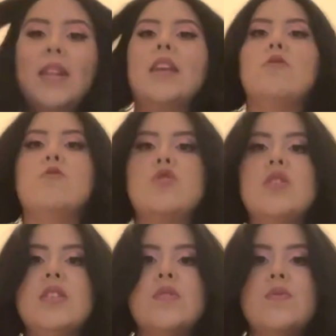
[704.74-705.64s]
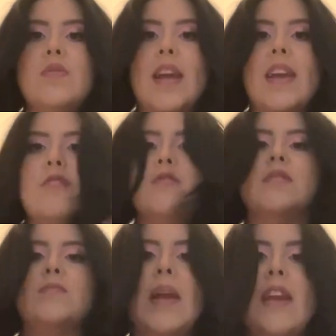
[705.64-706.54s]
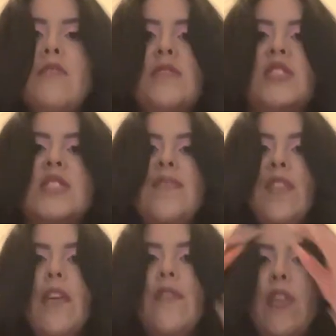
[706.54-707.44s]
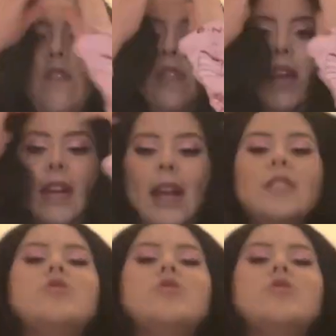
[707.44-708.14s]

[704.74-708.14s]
I usually do. Like, it looks, my hair looks just fluffier and, like, nicer